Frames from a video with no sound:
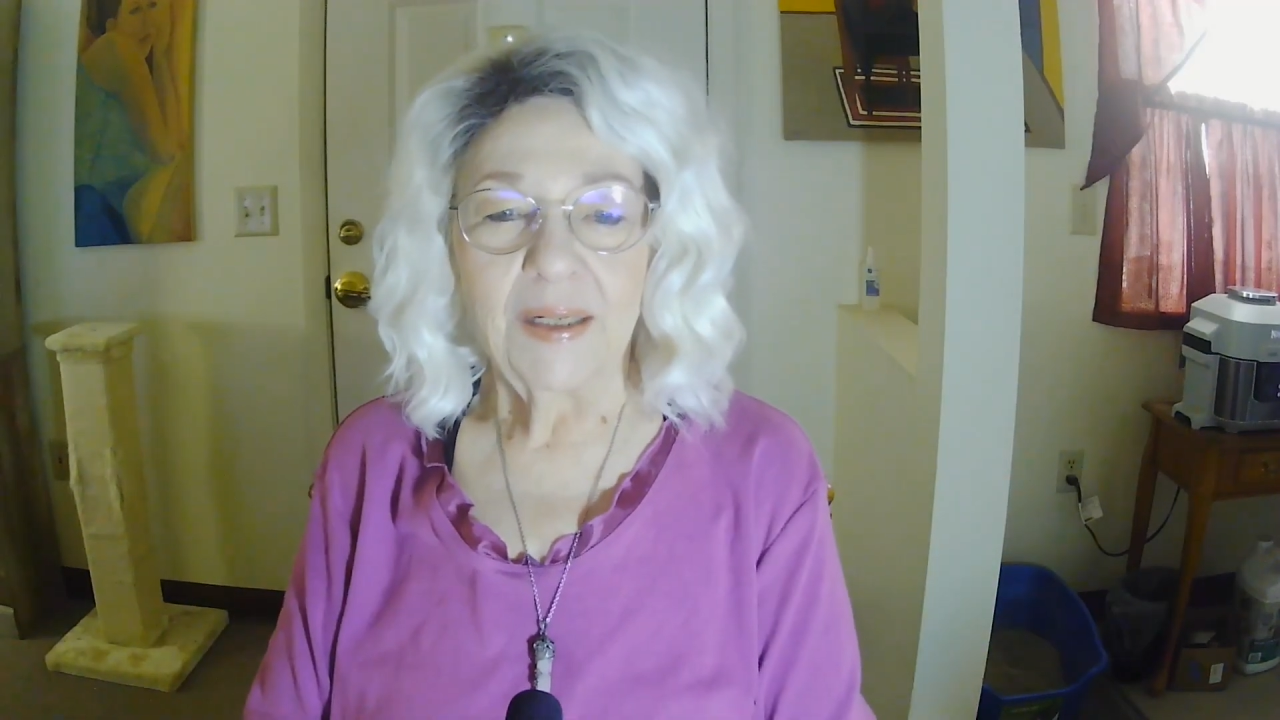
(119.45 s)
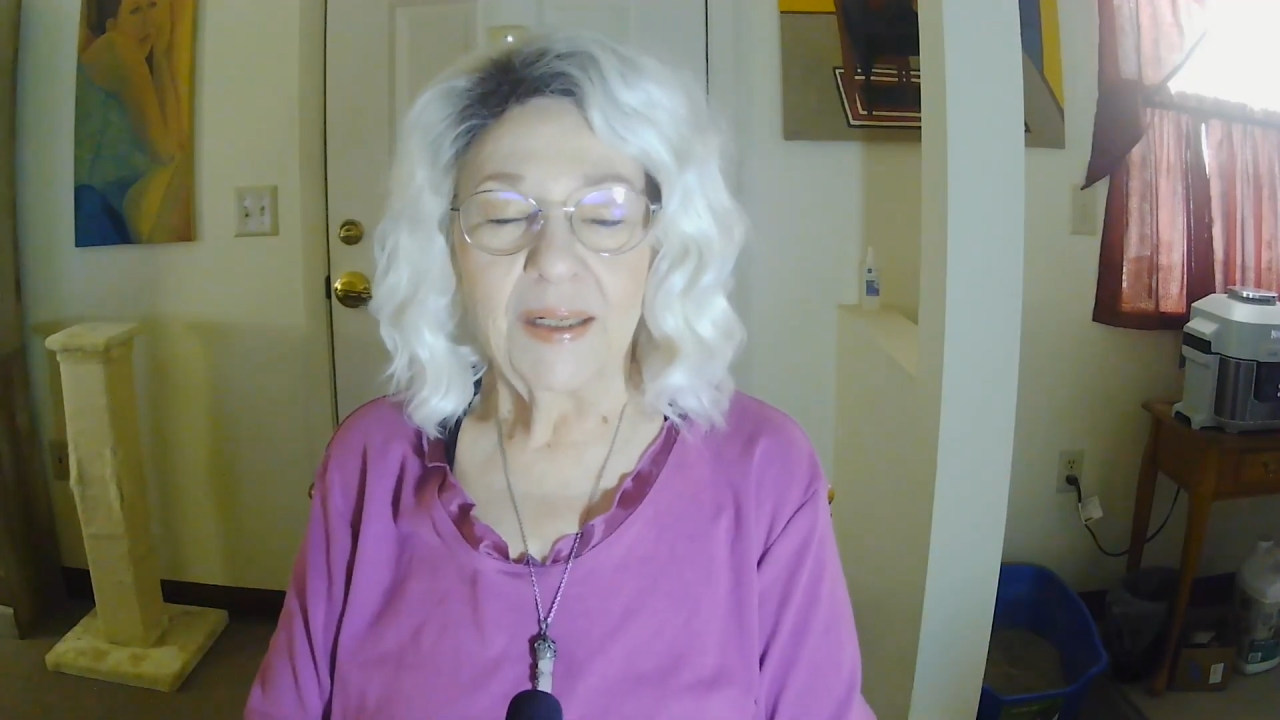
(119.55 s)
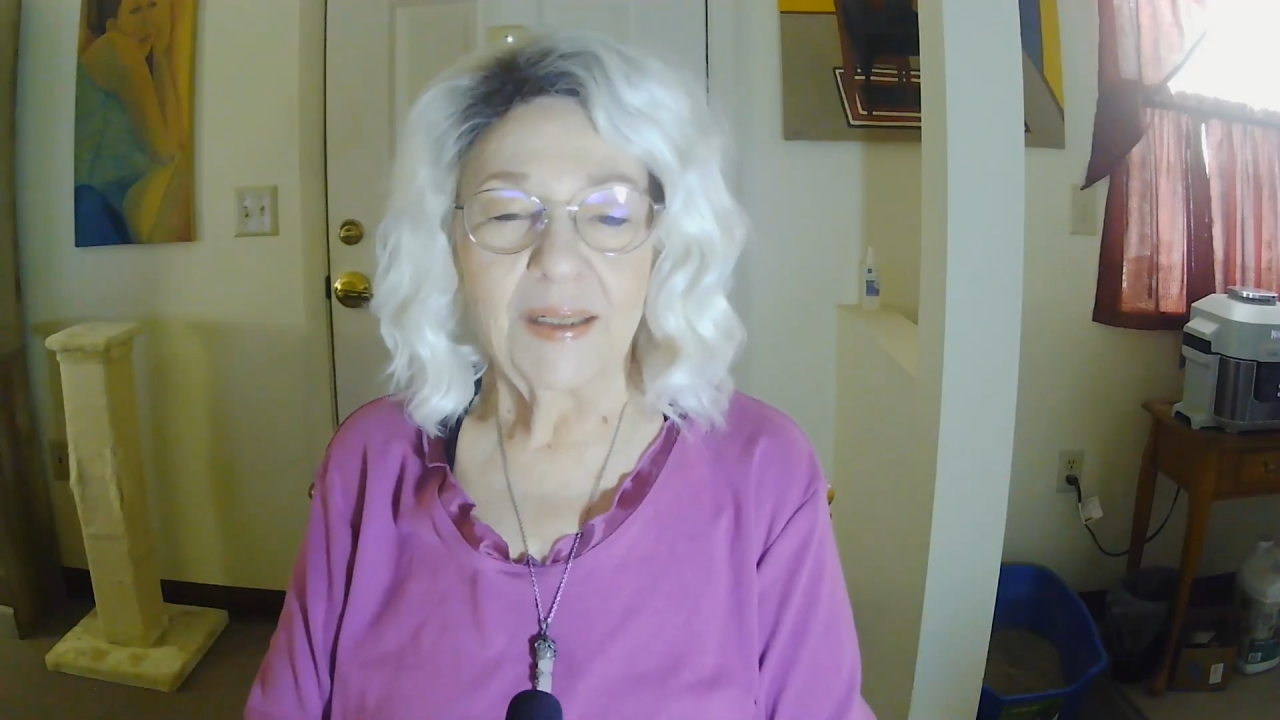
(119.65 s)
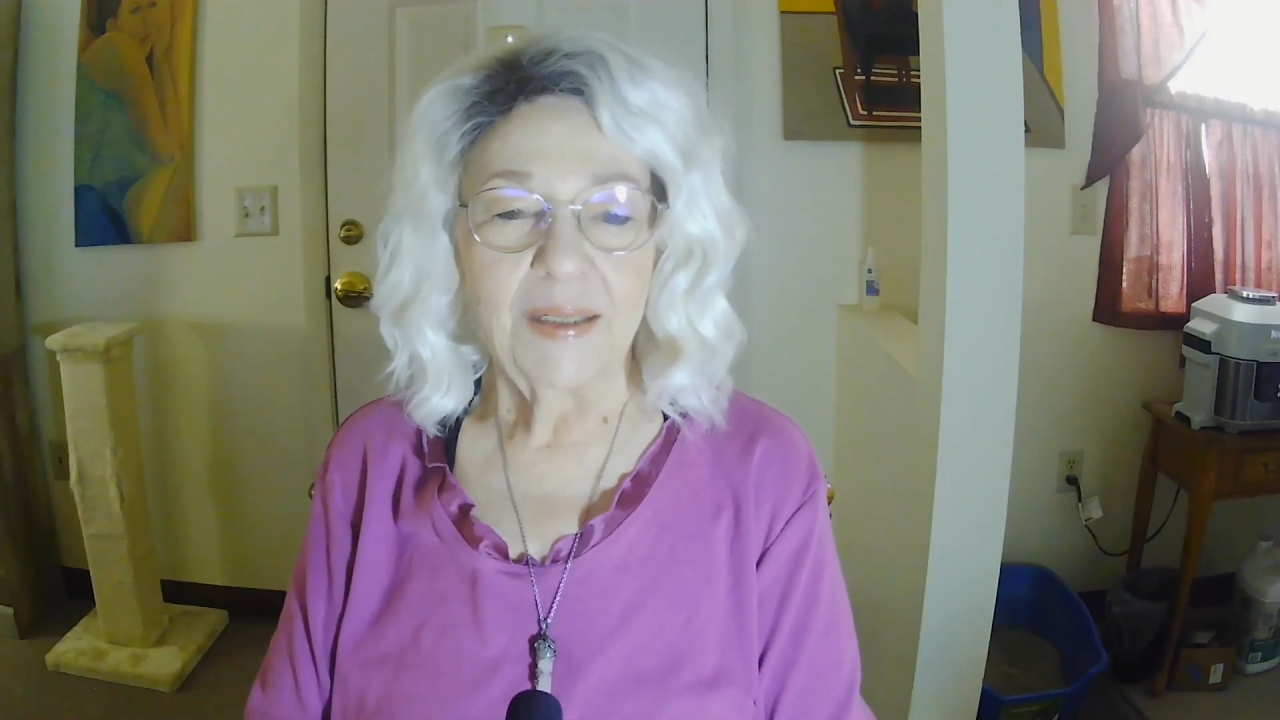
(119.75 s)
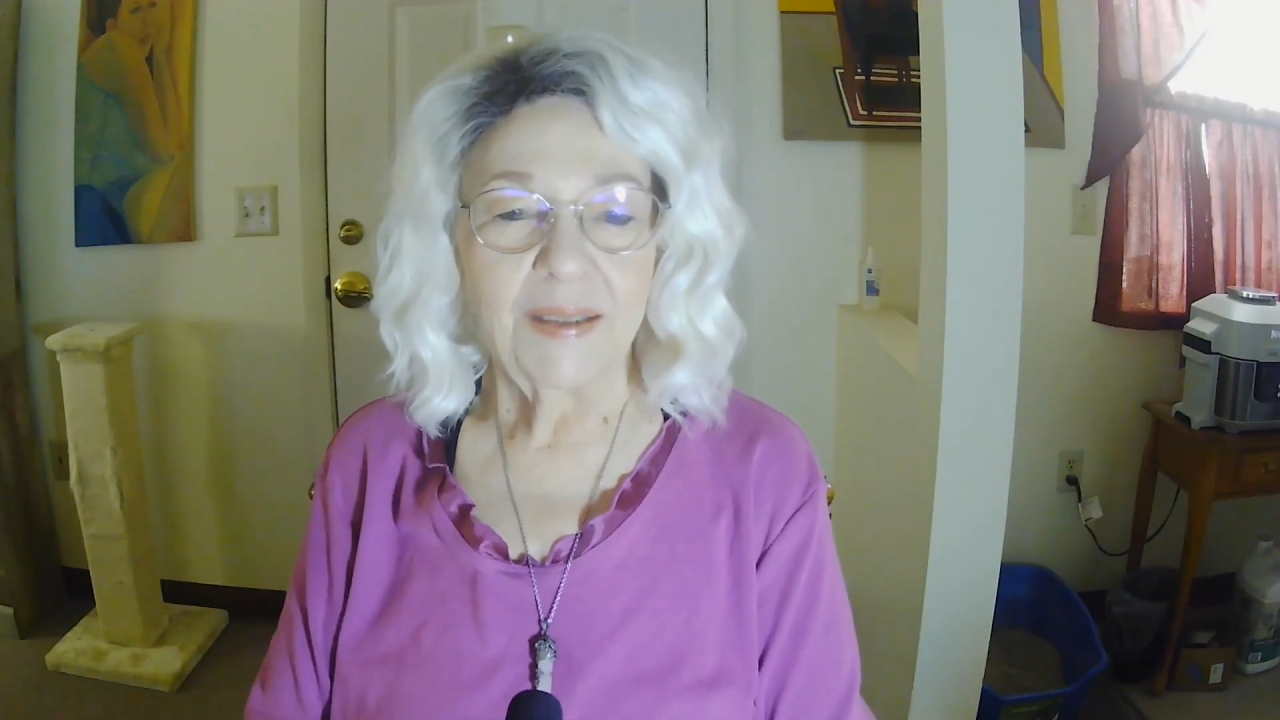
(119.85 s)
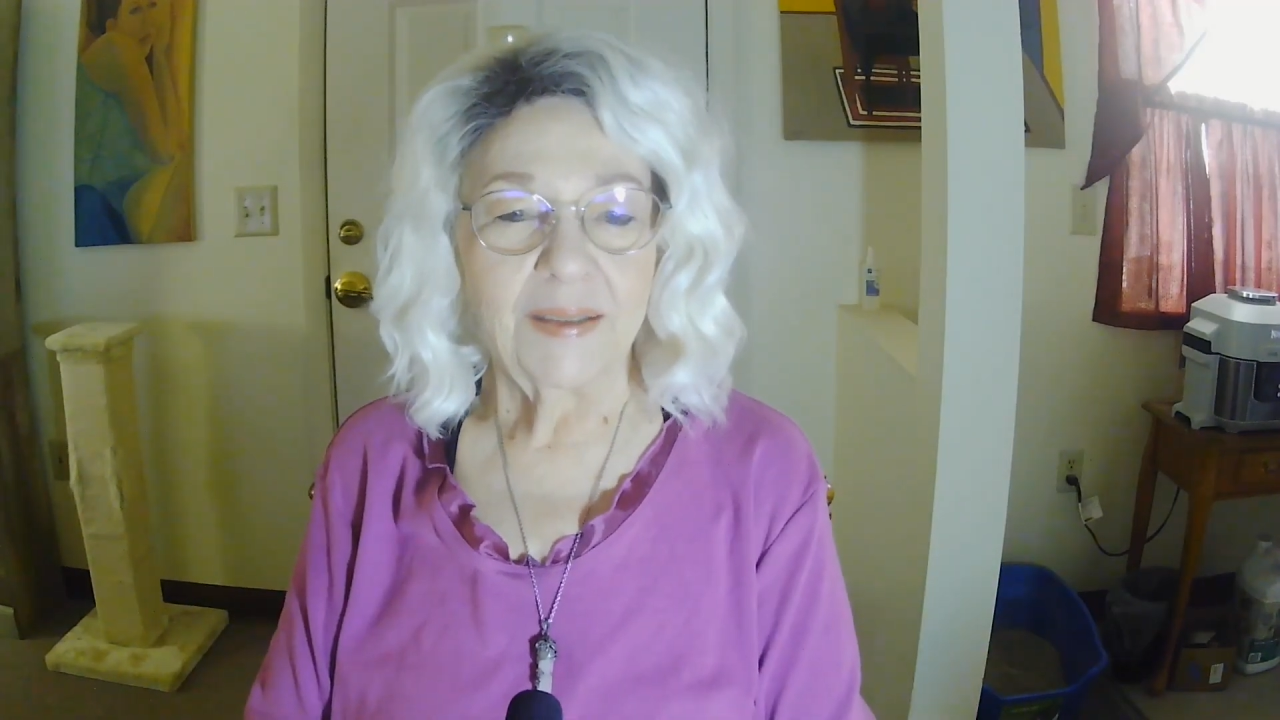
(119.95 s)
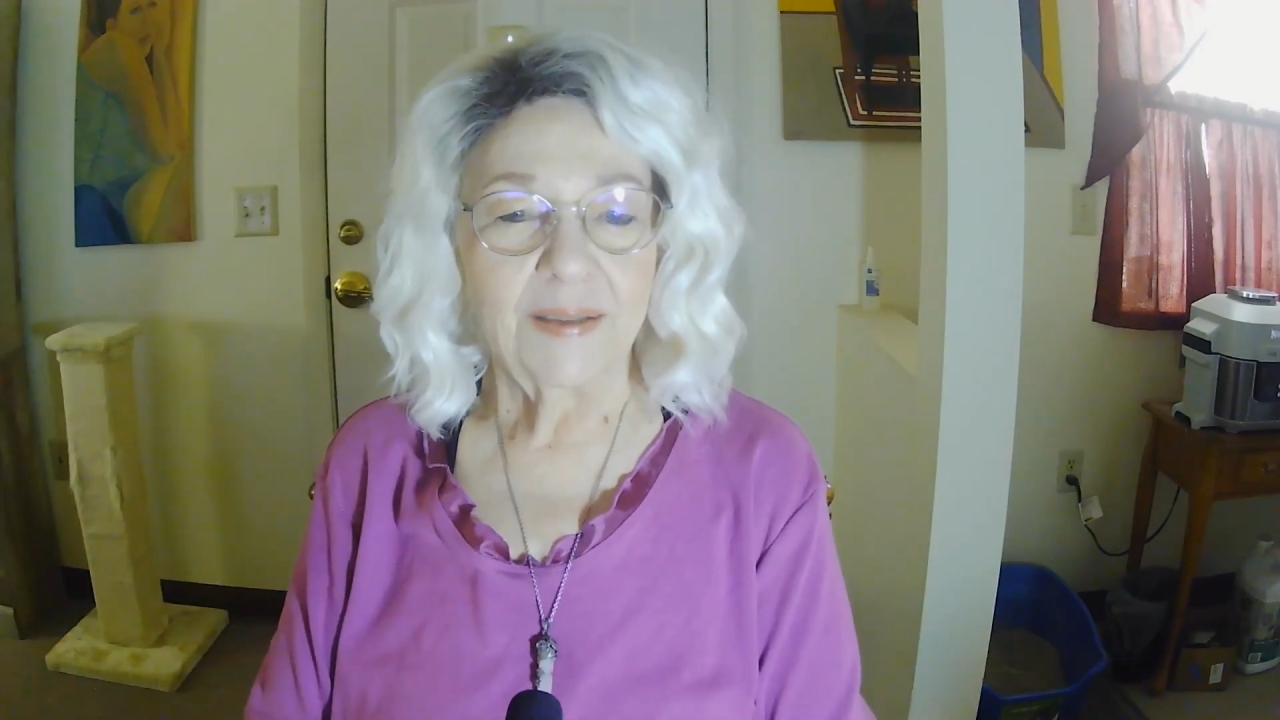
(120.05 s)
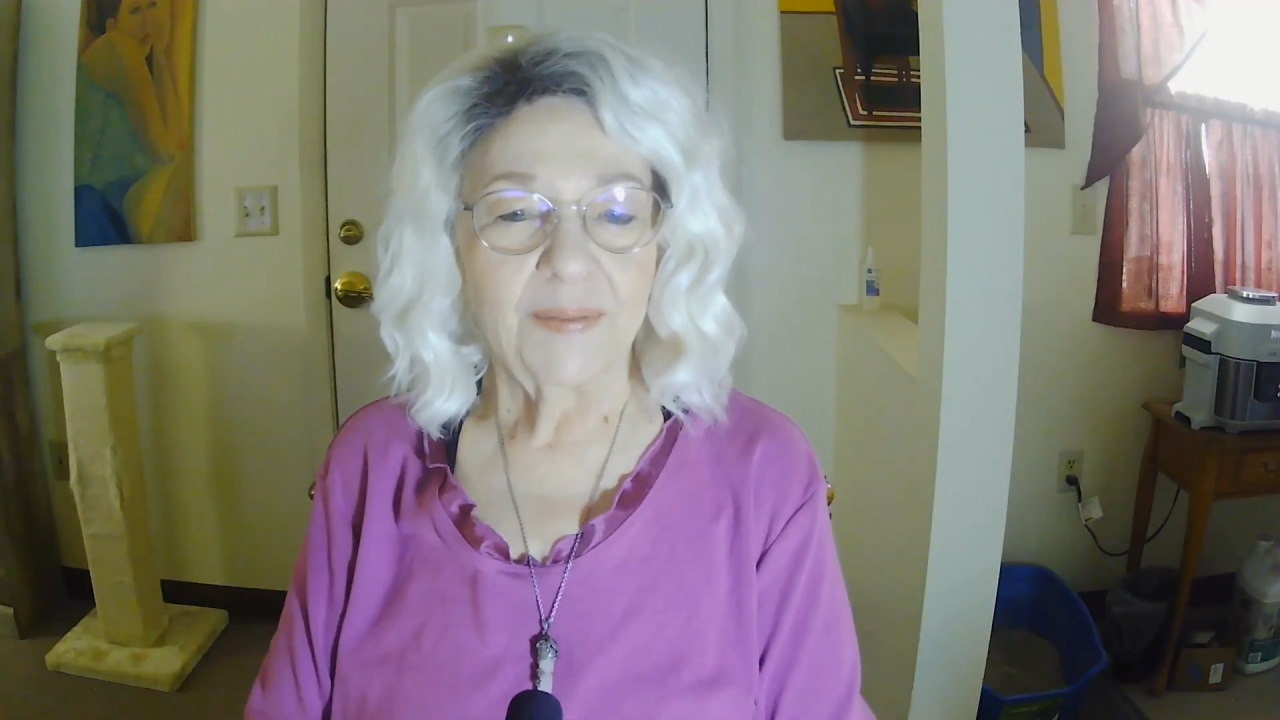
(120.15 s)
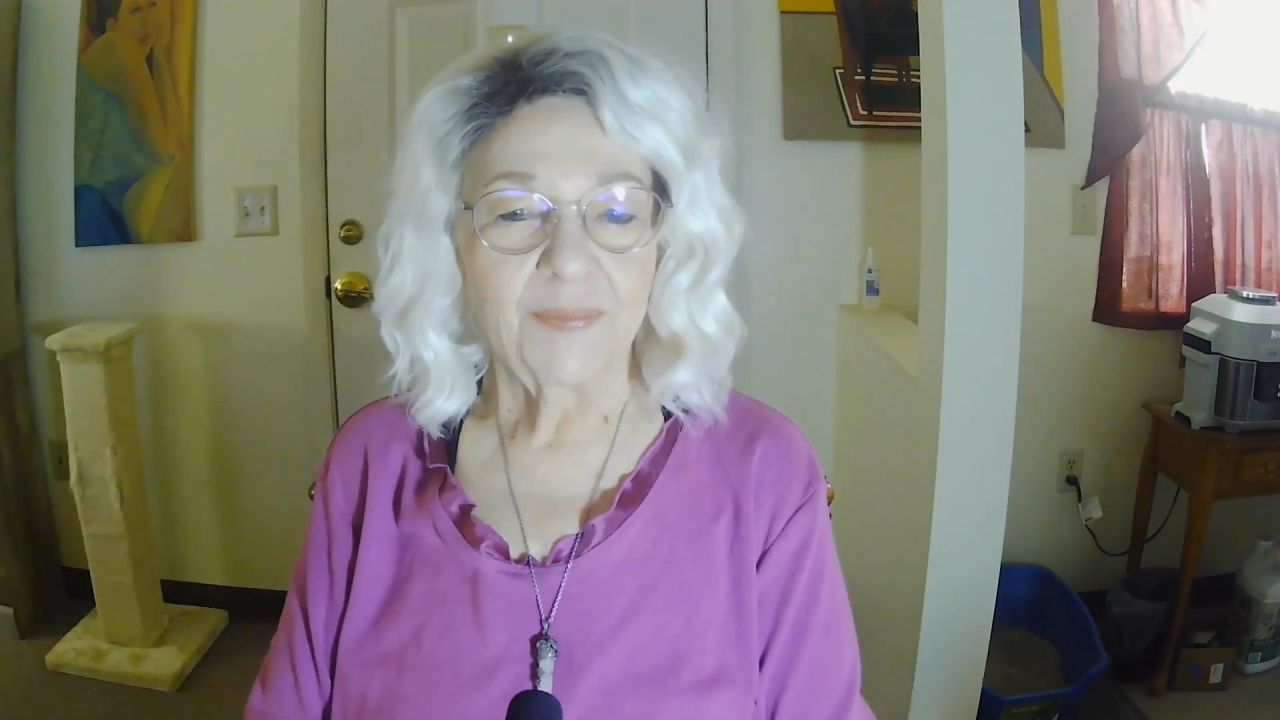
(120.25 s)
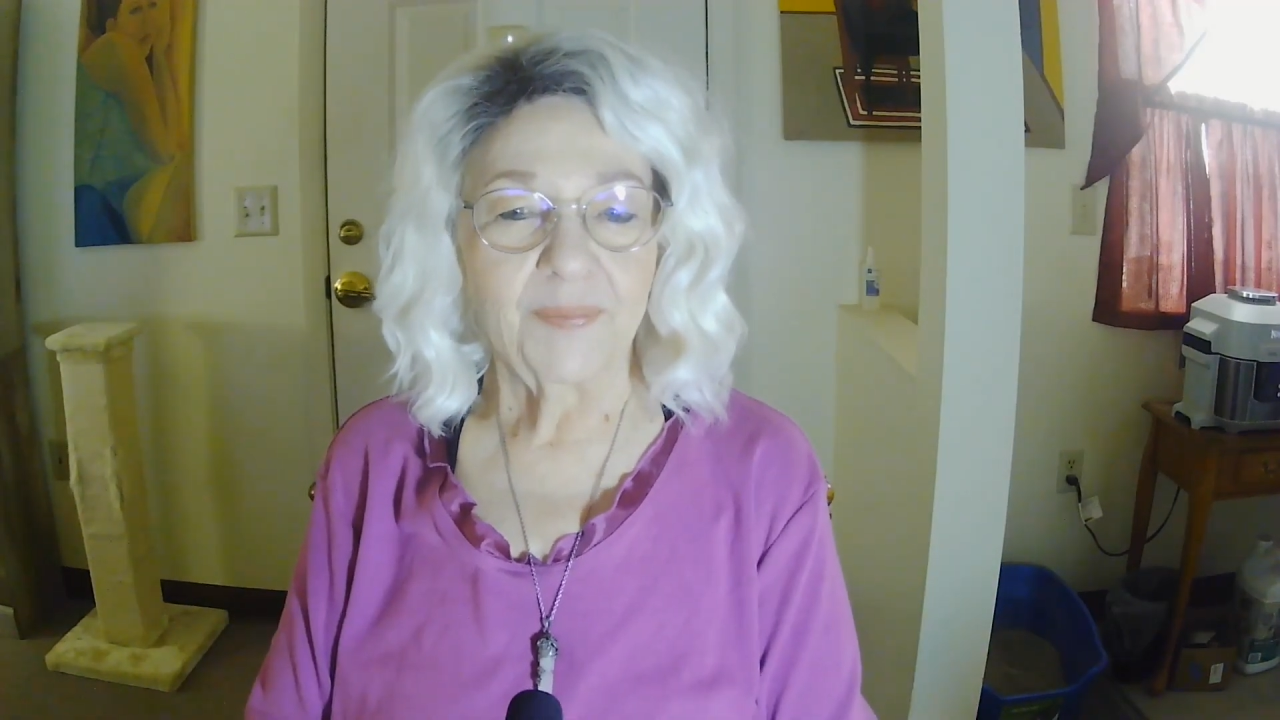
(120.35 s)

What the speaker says: and